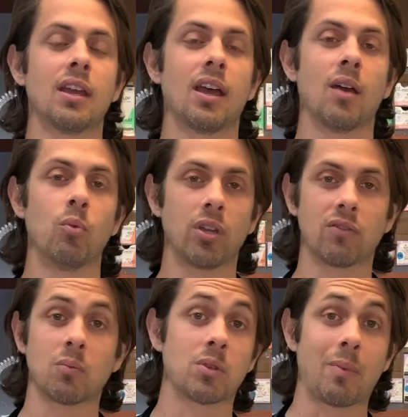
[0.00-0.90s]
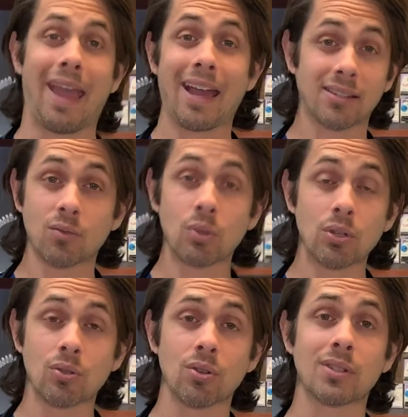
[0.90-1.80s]
we'll give them some acid
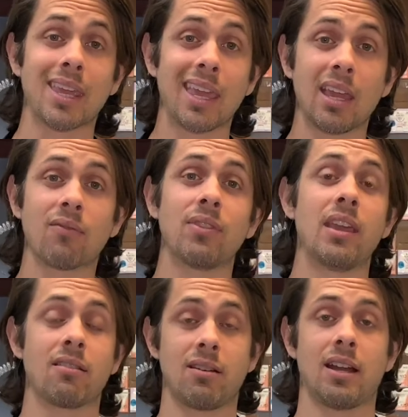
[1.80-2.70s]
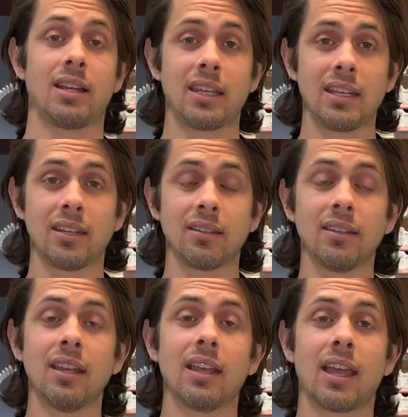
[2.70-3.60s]
reducers if they are not
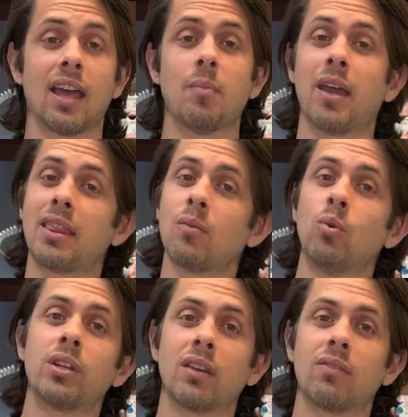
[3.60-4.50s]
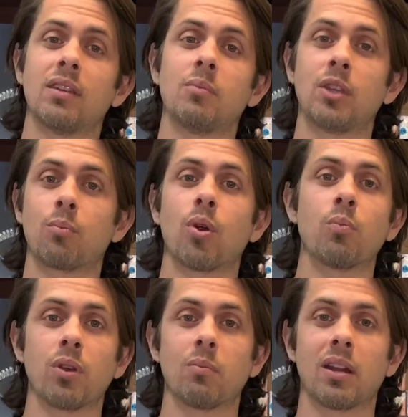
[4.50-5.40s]
eating, and then we'll give them the
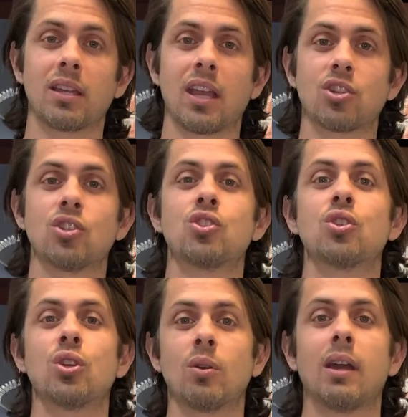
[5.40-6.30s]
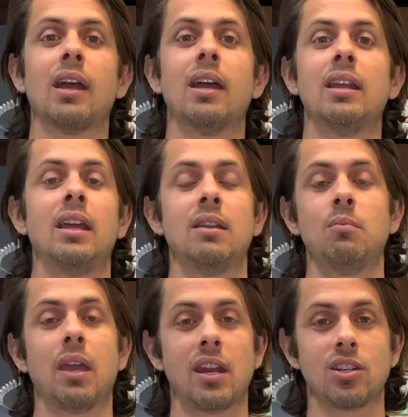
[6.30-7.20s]
appropriate medications to go ahead and
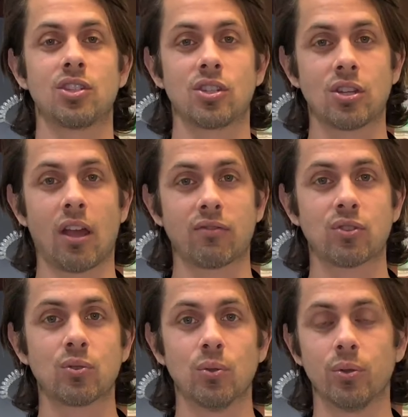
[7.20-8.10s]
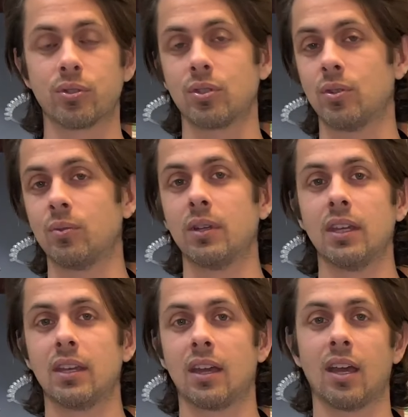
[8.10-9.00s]
manage the soft stool. So
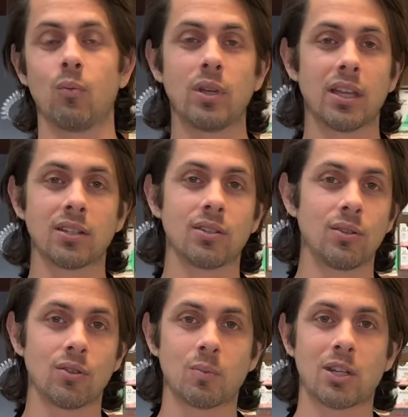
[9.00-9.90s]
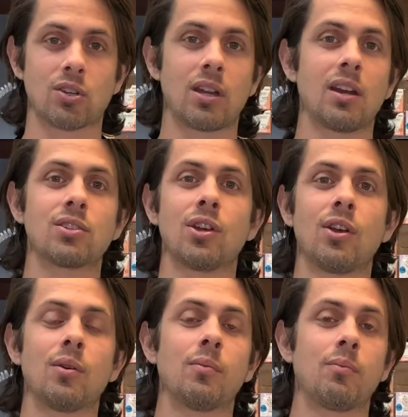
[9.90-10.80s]
we like to use
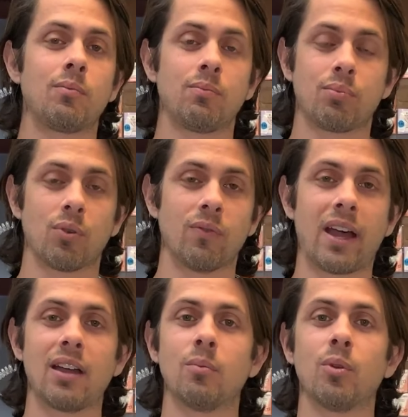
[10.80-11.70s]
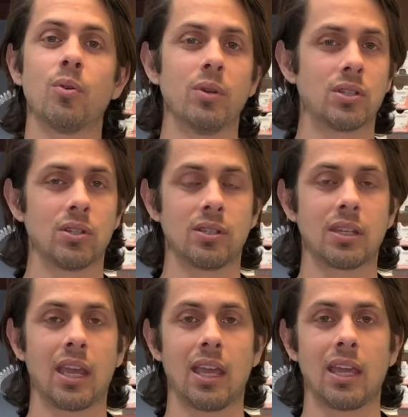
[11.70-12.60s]
metronidazole, Proviable, which
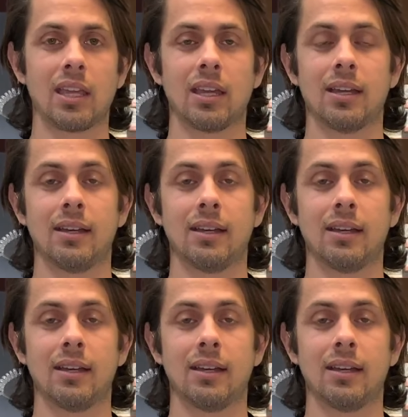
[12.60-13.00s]
is a